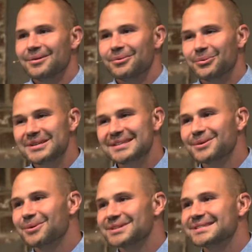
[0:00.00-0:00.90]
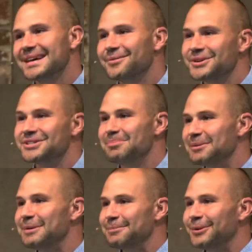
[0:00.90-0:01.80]
When we see the word saved, we should be a
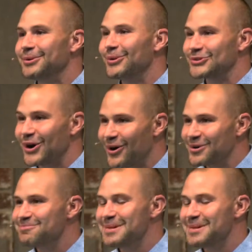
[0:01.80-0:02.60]
people whose heart